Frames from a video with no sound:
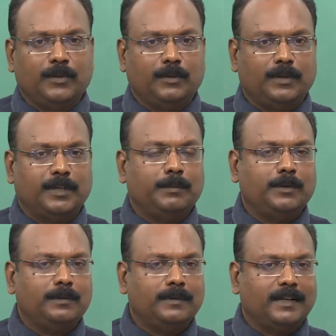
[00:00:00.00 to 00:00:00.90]
you are able
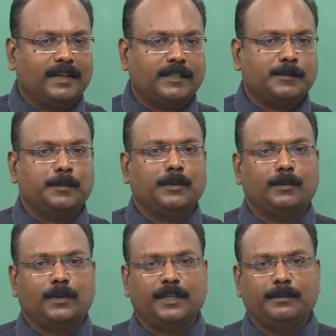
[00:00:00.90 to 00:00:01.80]
to grasp
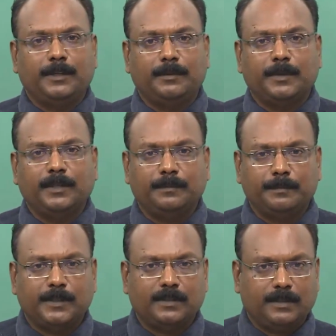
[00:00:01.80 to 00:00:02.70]
what I mean by
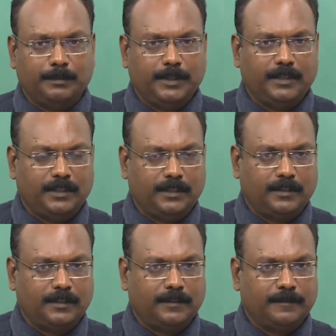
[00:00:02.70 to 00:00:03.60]

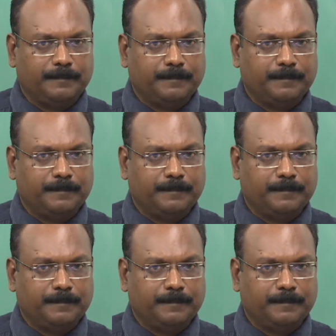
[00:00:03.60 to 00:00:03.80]
miscommunication.